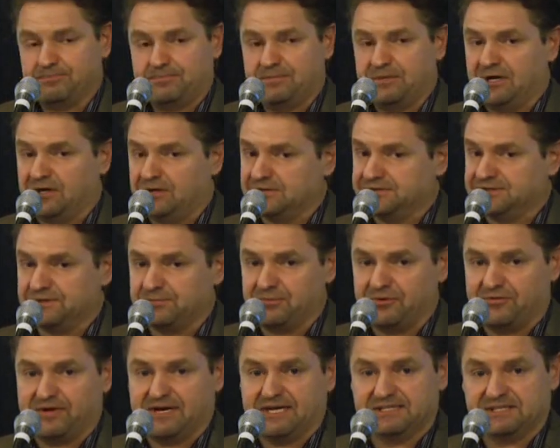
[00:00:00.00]
also
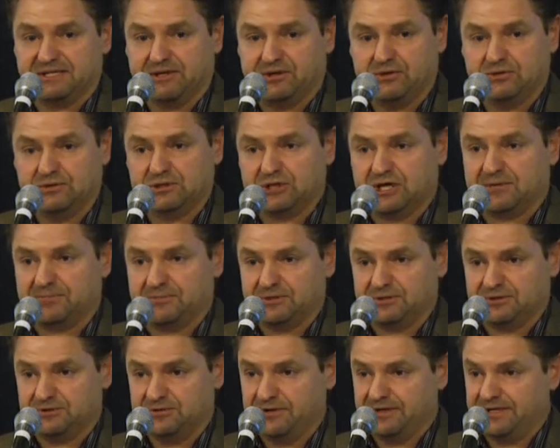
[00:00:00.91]
provides a huge
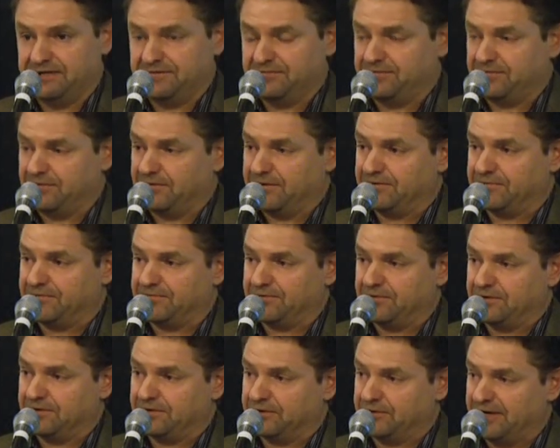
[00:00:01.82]
opportunity for
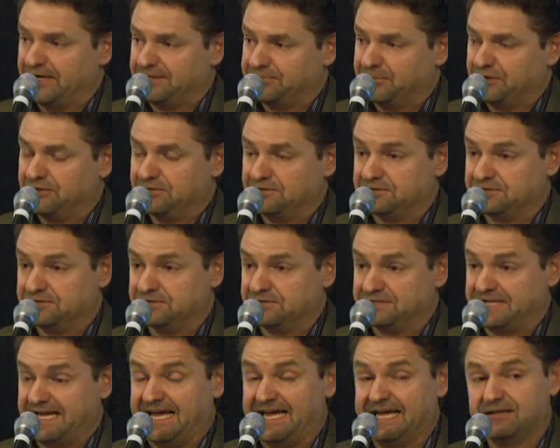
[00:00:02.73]
grain
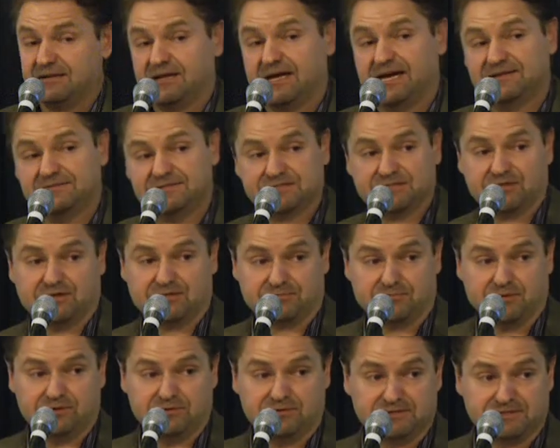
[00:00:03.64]
producers and
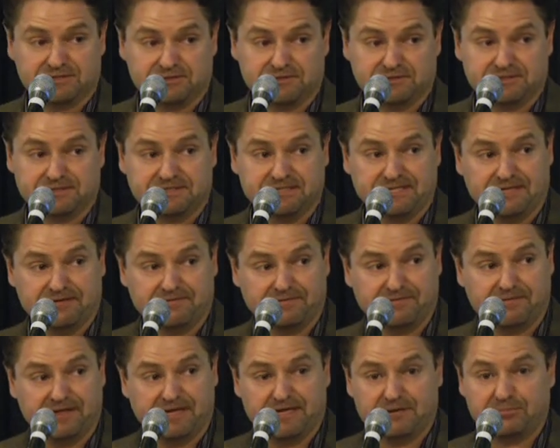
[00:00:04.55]
livestock producers
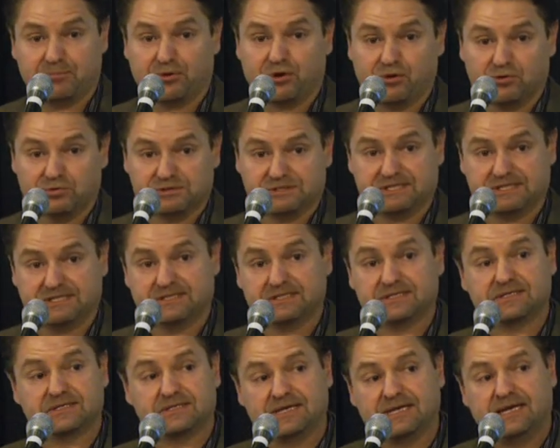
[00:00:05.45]
if they approach
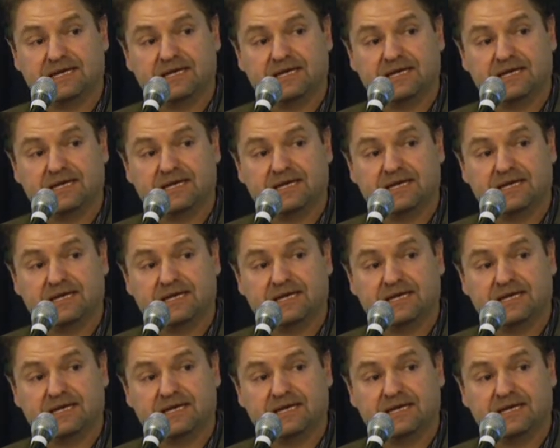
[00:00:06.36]
it